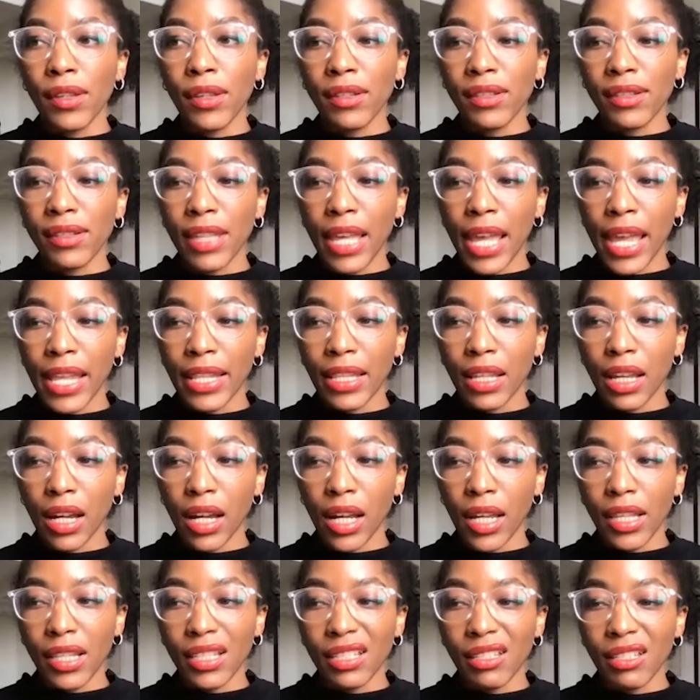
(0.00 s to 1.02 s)
say
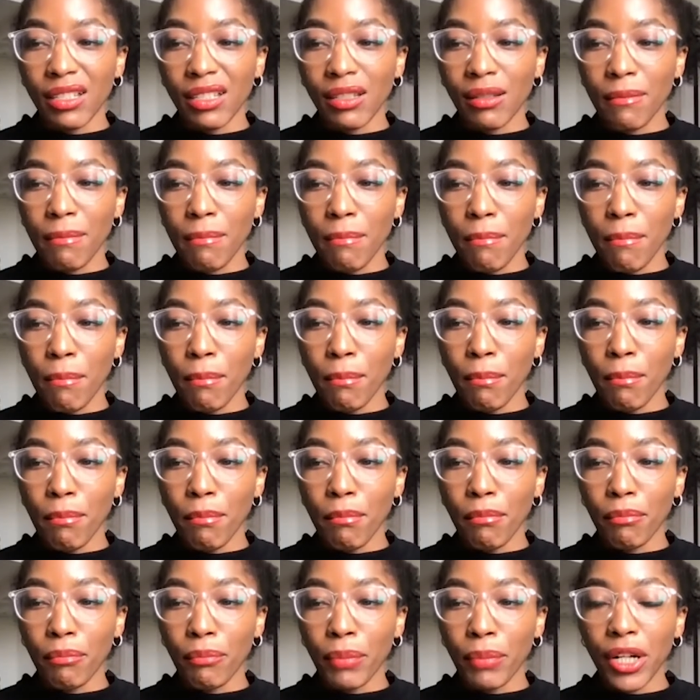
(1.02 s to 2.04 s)
that it's
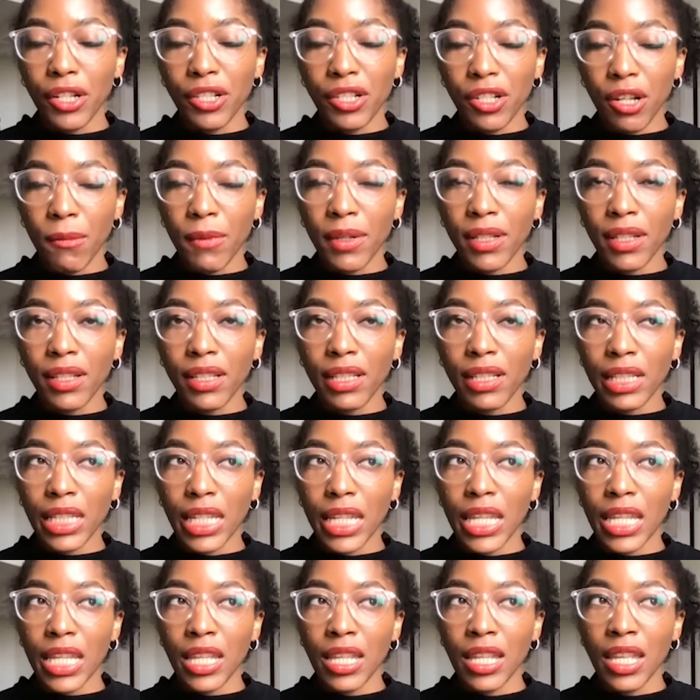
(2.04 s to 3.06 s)

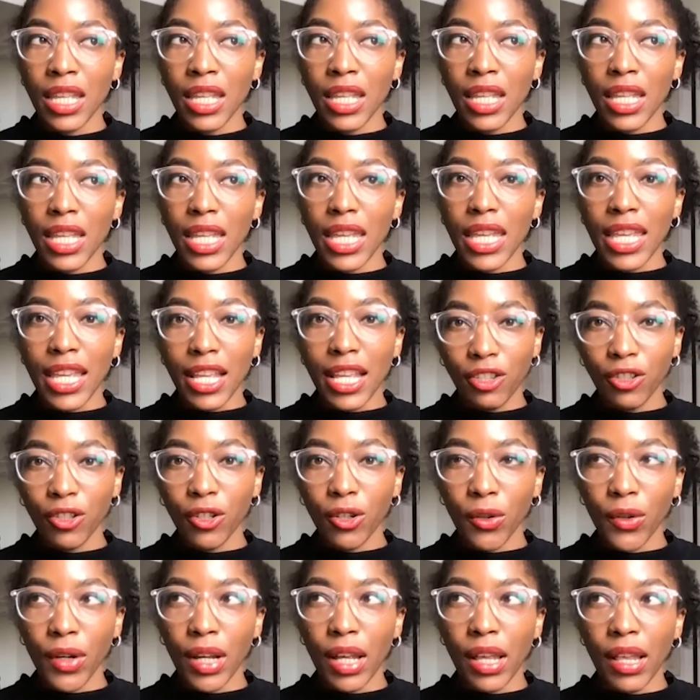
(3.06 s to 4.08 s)
predominantly
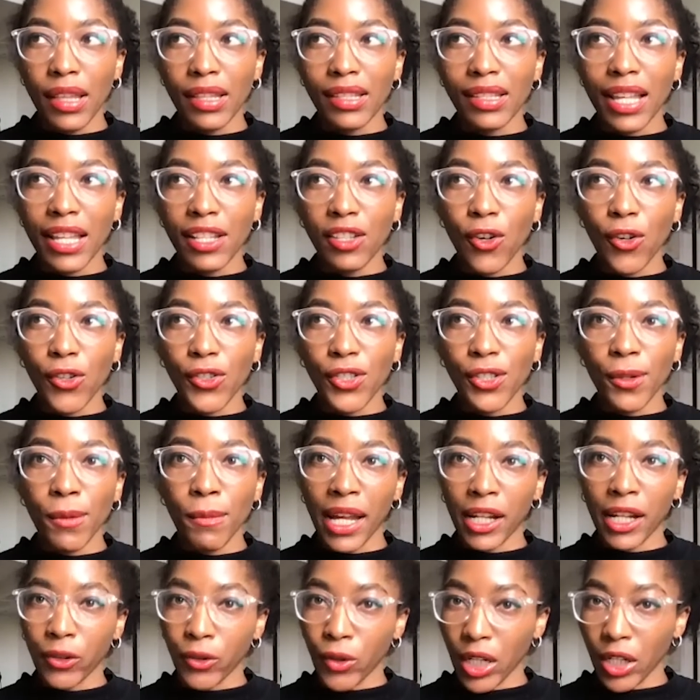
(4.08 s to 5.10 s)
ignorance and also
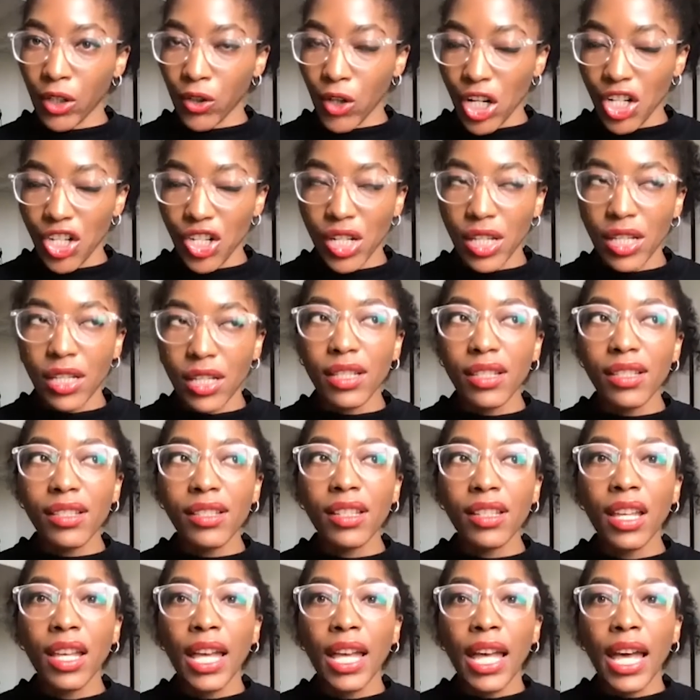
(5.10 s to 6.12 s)
microaggressions.
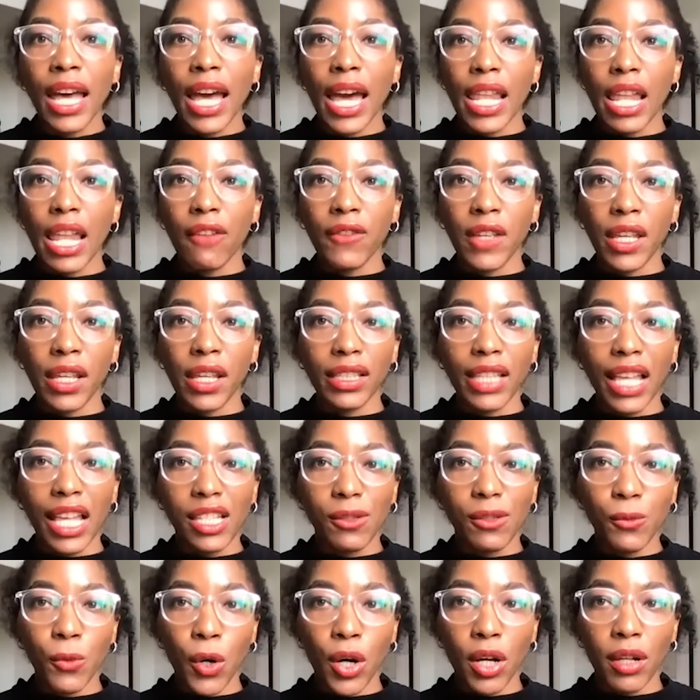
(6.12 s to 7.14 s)
And I think
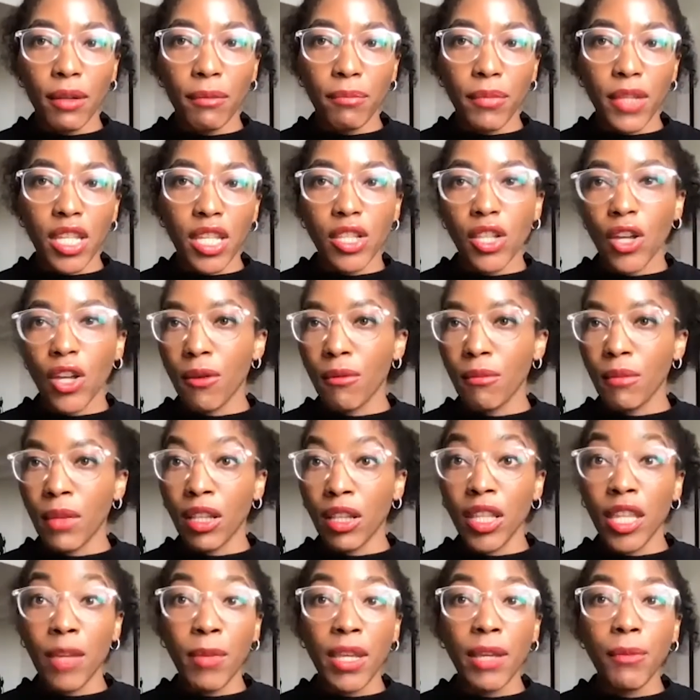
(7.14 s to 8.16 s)
that's what
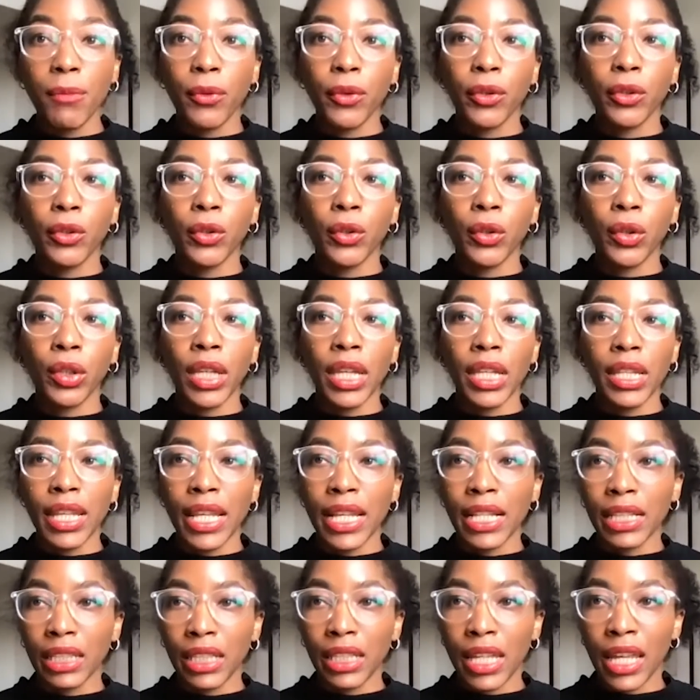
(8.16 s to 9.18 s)
many people in
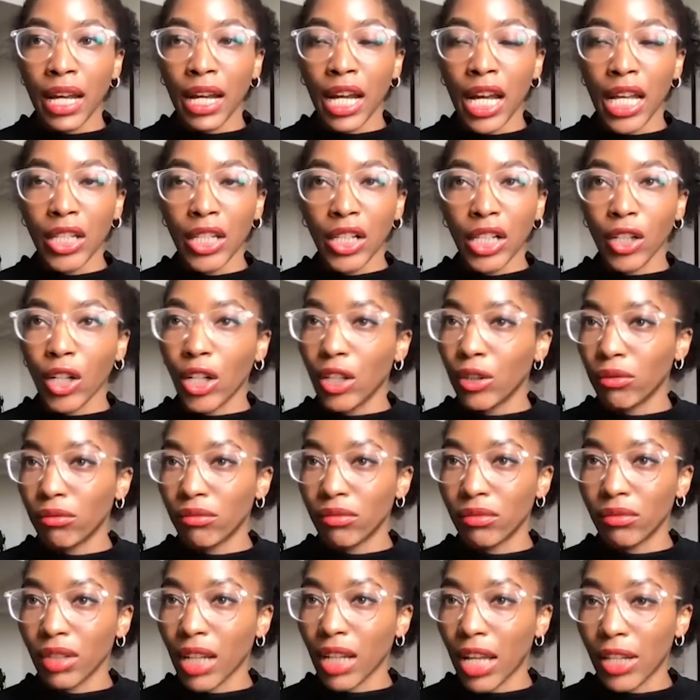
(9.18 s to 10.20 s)
Italy are
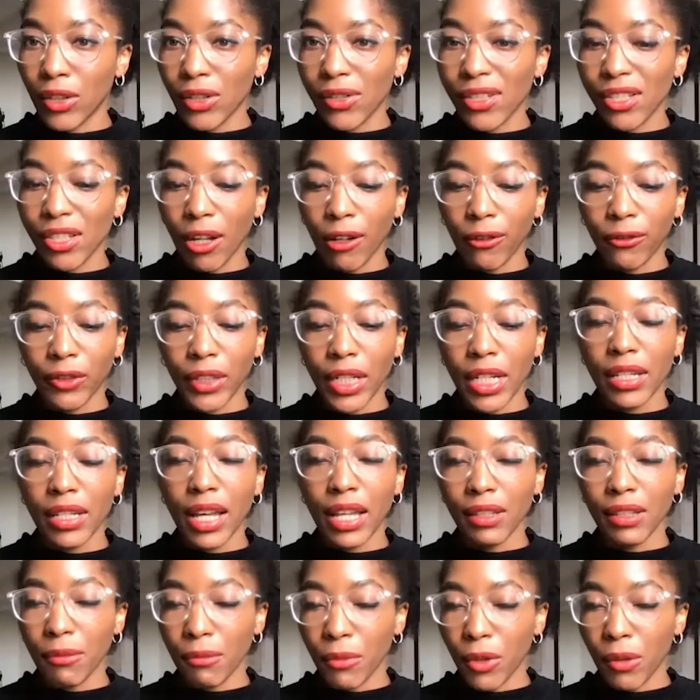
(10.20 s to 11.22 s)
kind of suffering
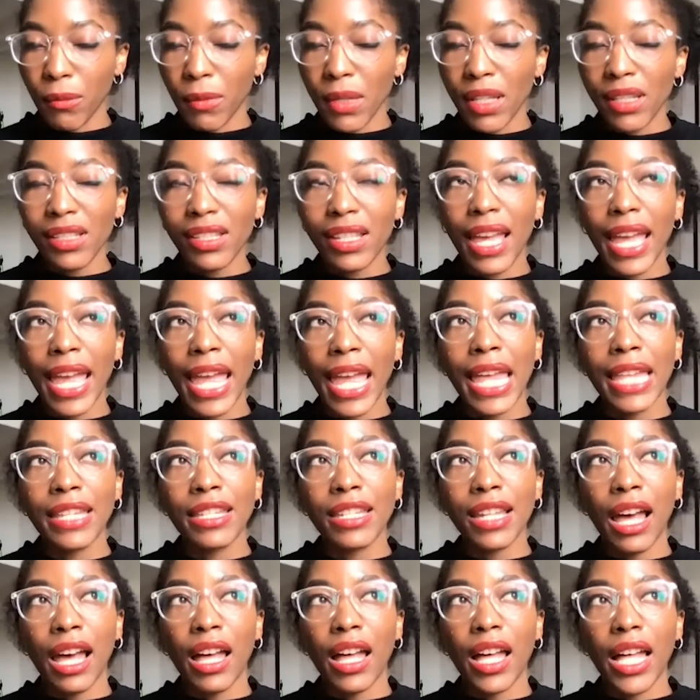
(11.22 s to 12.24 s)
at the moment. And
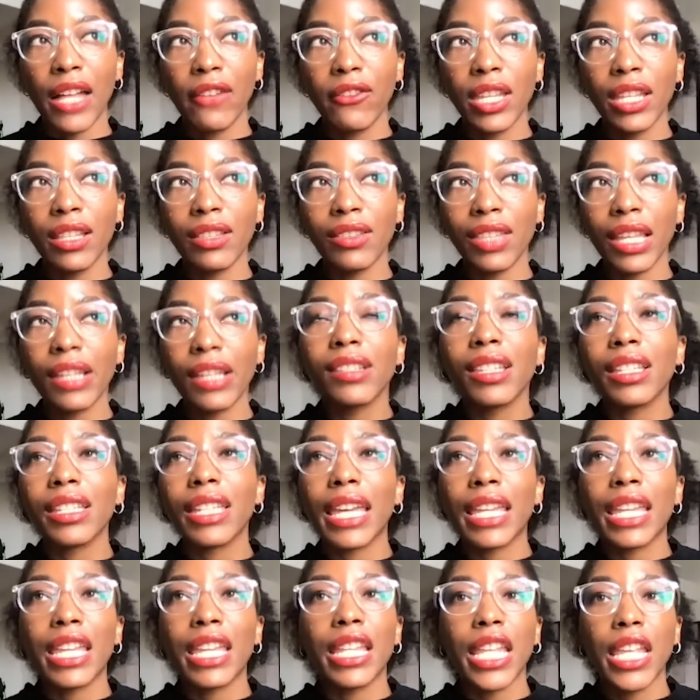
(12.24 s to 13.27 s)
I think things are
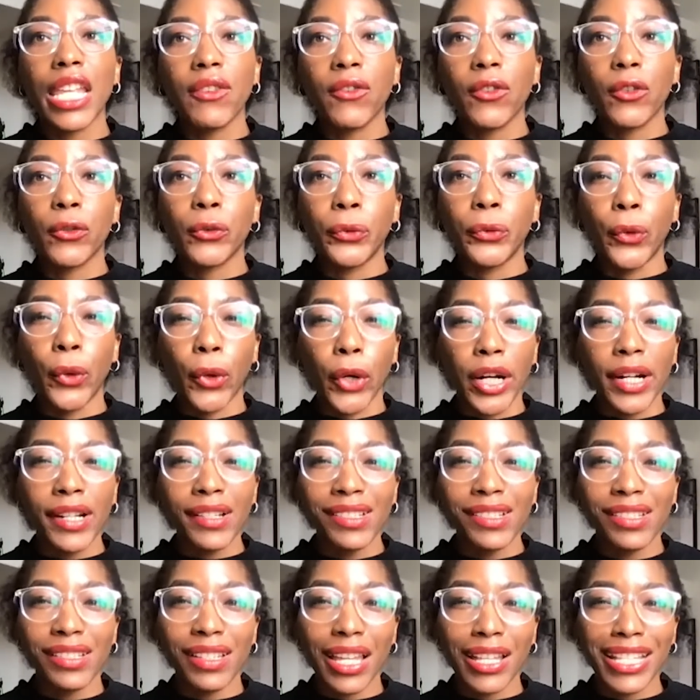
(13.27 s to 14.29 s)
getting even
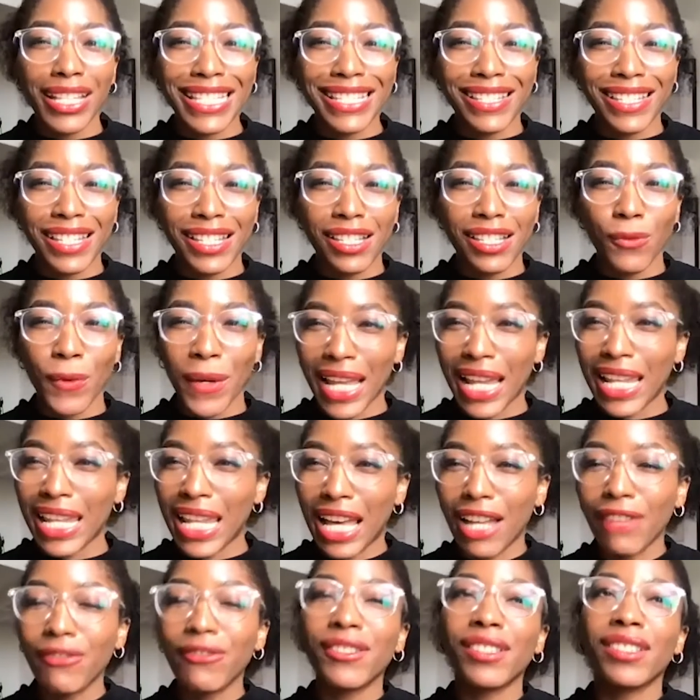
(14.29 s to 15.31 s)
worse since when I
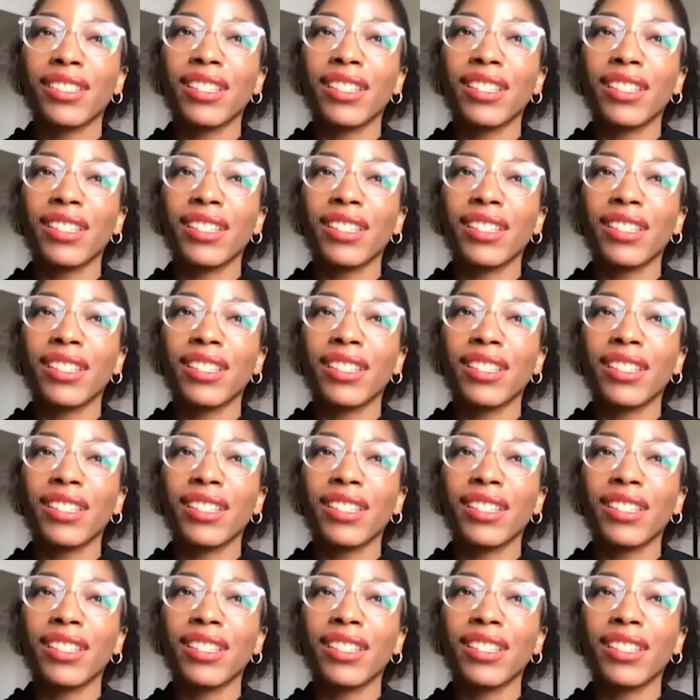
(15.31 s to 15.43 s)
left,